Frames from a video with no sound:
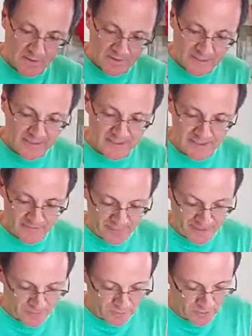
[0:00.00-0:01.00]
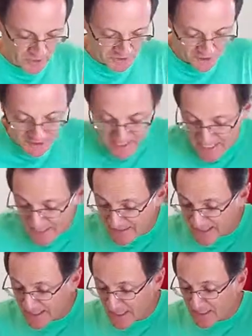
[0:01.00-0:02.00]
Okay, then I've got two large chunks.
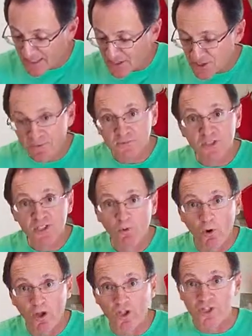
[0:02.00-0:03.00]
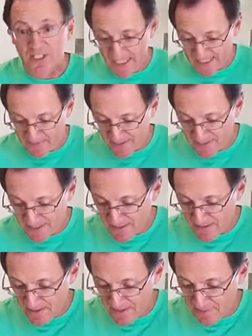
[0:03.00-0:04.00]
Then I'll get some smaller segments,
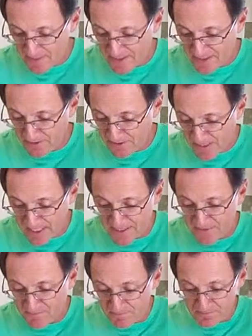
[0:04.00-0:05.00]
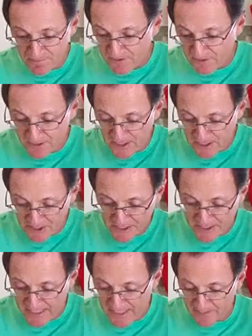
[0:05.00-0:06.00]
but still nice,
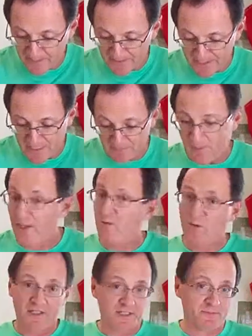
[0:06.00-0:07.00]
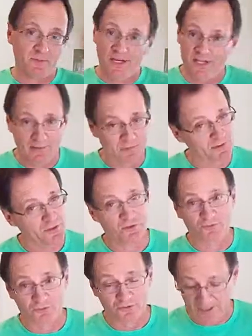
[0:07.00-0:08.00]
delicious, edible segment. By the way, this pineapple looks
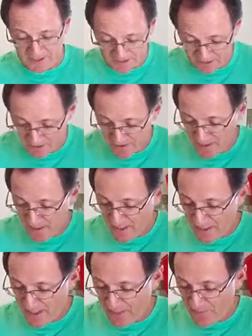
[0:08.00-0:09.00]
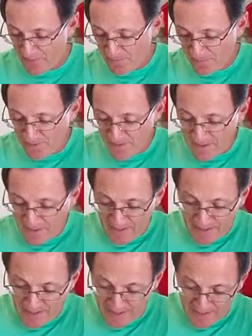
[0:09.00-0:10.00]
really good. Anyway,
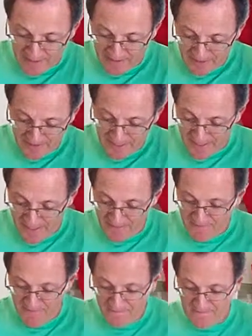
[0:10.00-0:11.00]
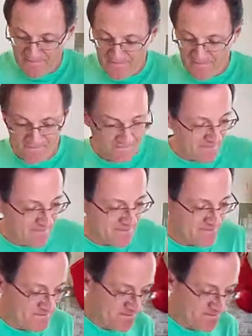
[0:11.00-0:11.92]
and I cut that. Okay,